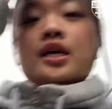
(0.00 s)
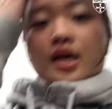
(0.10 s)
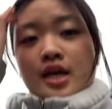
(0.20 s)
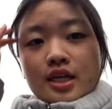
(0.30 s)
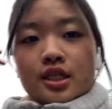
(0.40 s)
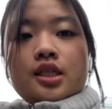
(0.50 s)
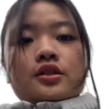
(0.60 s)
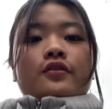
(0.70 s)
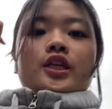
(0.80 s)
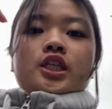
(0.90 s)
I
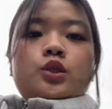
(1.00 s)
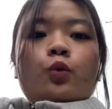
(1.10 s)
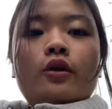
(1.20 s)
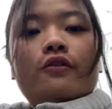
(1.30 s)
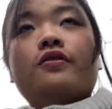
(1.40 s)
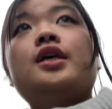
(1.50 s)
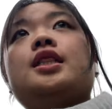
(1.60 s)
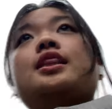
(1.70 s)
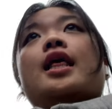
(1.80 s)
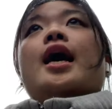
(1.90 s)
just finished with the
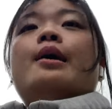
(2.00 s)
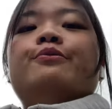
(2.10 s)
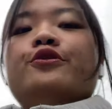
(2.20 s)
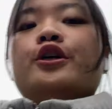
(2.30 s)
lab for